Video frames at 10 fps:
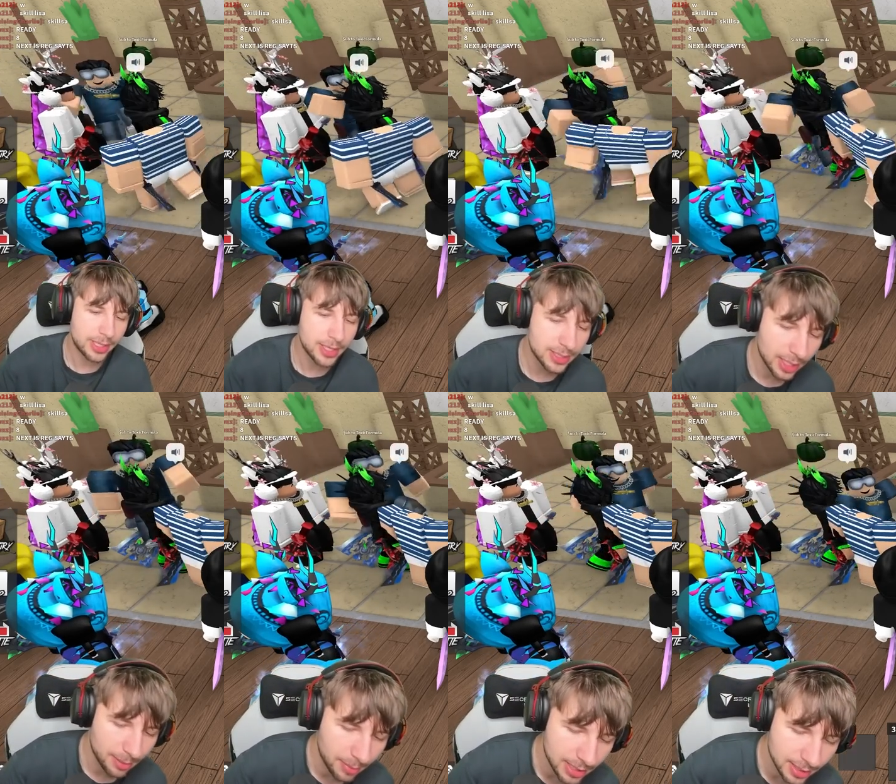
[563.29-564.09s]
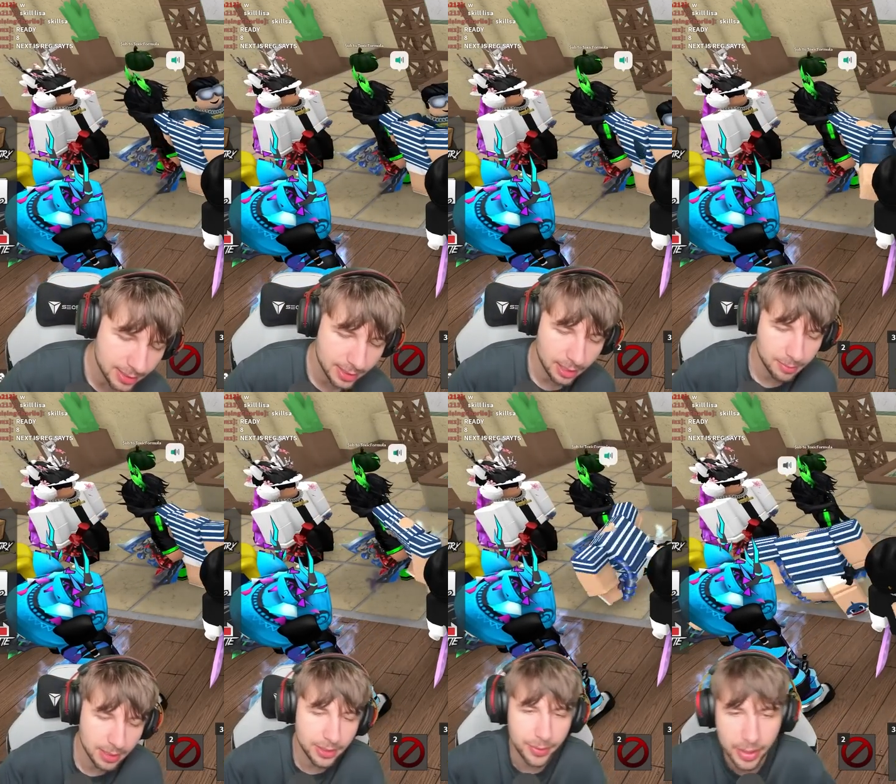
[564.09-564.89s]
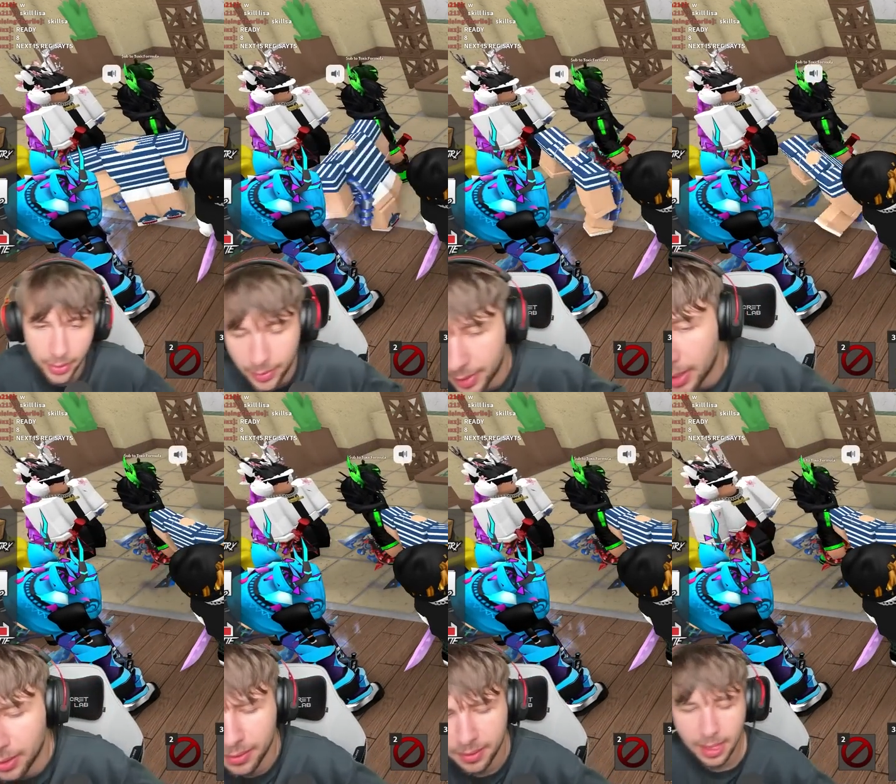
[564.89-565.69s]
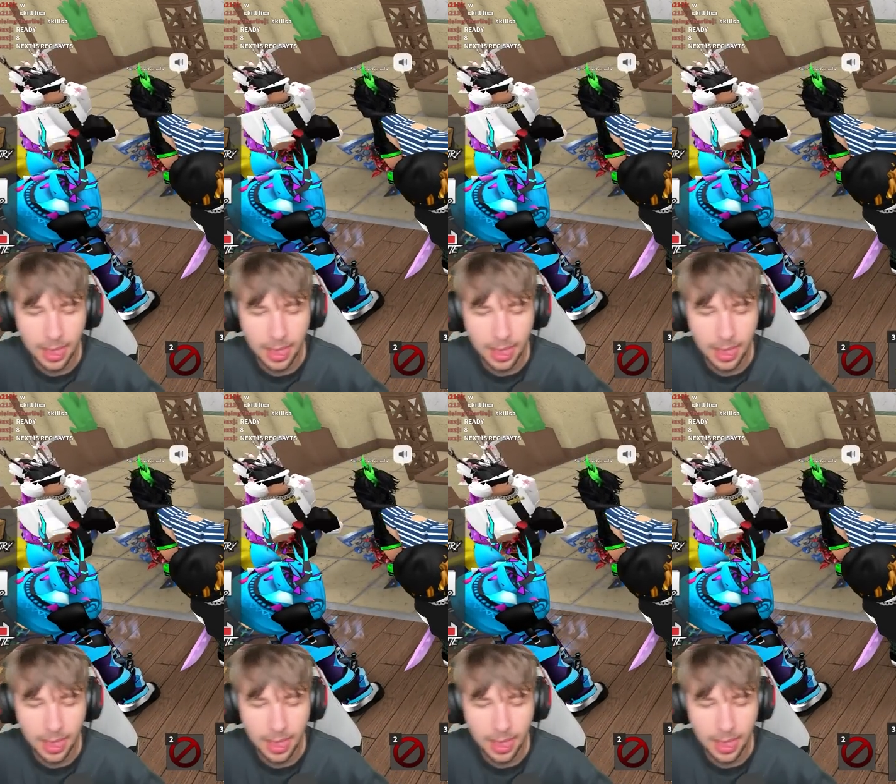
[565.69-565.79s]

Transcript: Yeah. He's gonna mess us up. Right. Here we go. Here we go.